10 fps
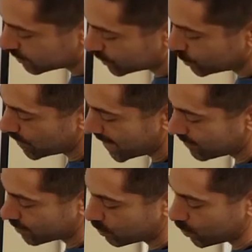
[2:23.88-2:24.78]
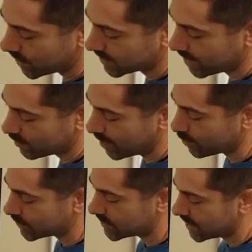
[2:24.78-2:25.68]
you have a point that
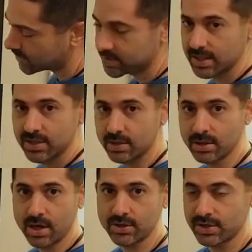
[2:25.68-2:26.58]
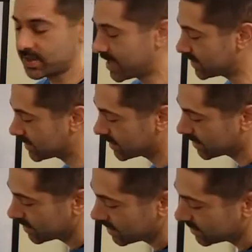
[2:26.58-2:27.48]
represents your large intestine.
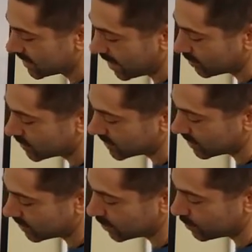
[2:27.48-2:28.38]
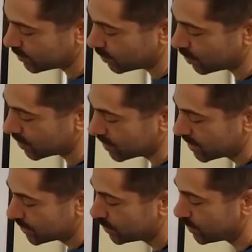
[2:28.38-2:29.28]
Down just a little bit more,
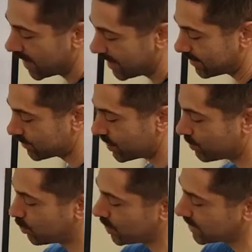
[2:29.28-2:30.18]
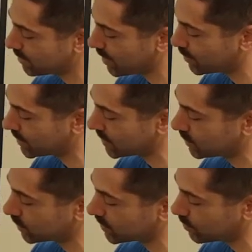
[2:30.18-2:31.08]
you have a point that represents
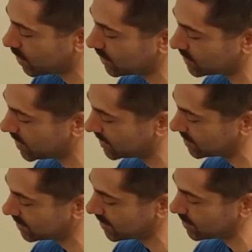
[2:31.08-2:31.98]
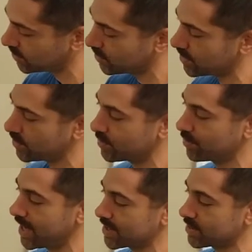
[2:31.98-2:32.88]
your small intestine and urinary
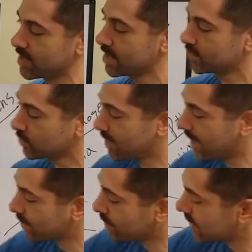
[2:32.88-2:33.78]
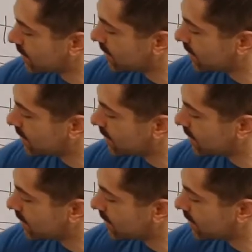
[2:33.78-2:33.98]
bladder. So not only are